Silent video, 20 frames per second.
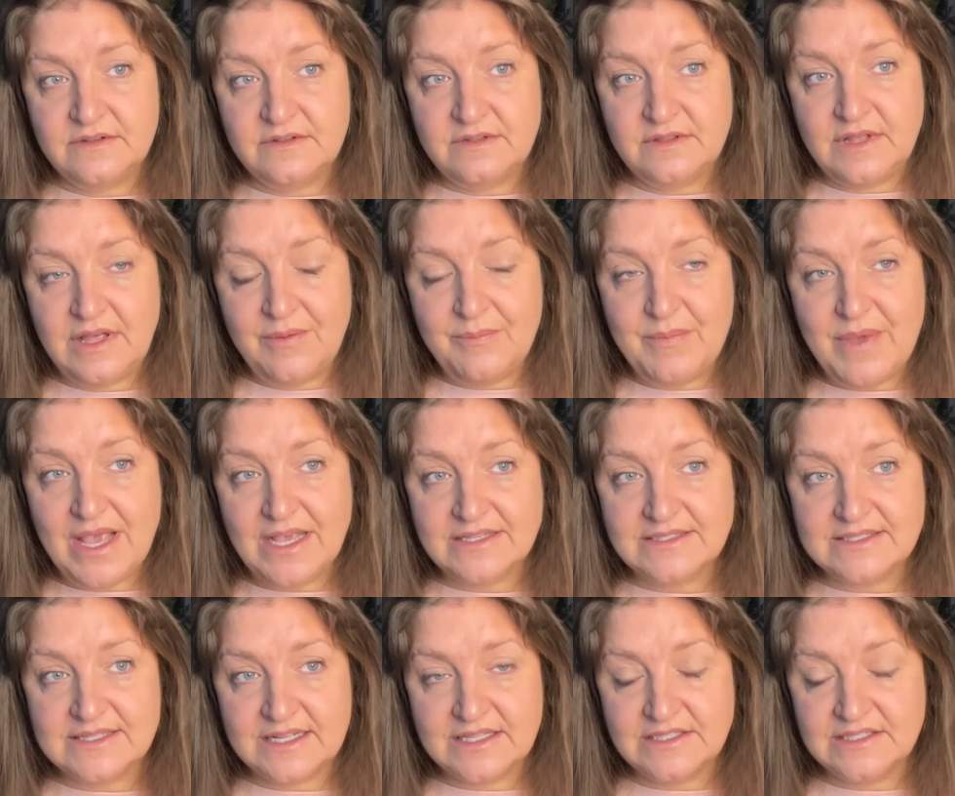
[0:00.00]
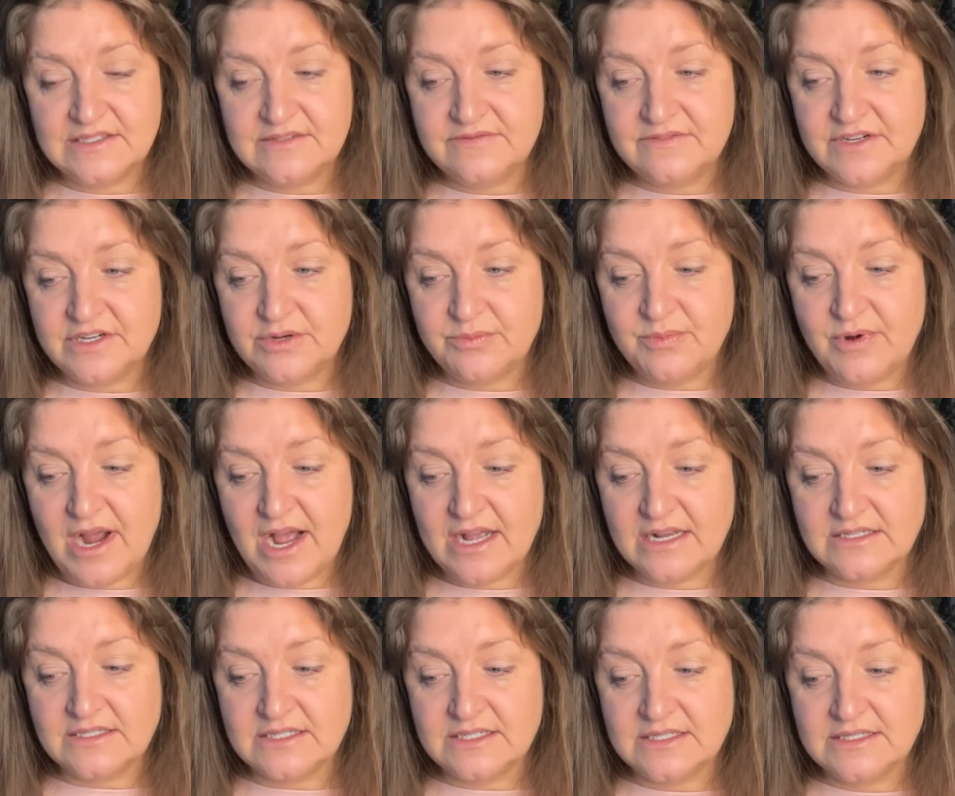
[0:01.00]
that make sense for your
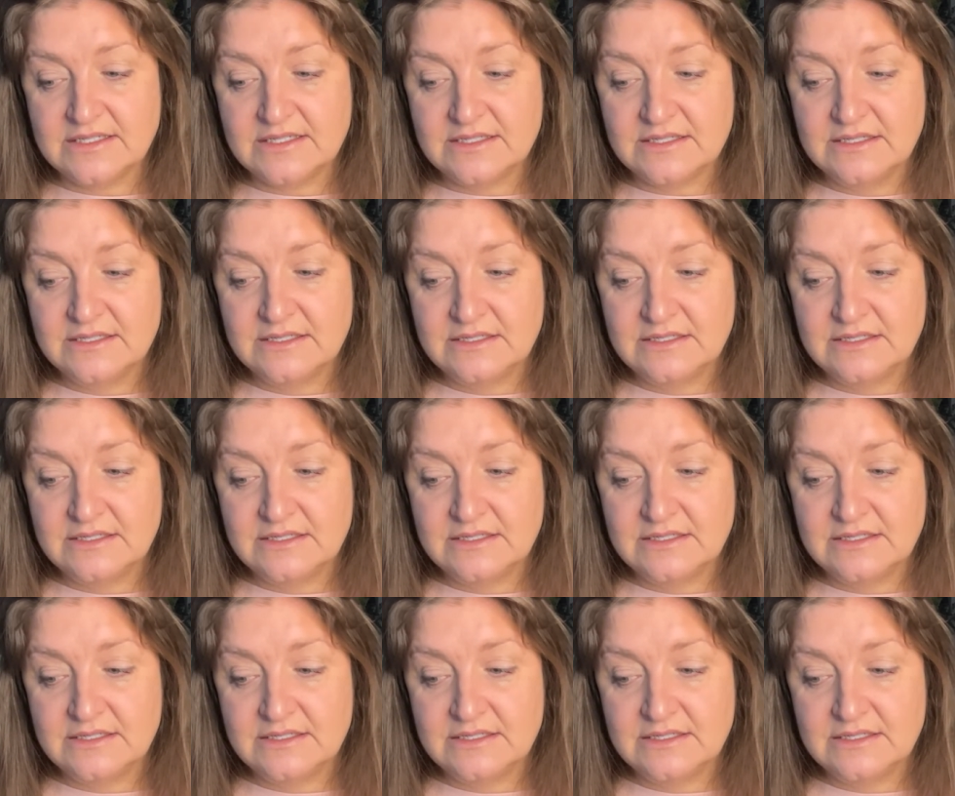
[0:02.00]
practice.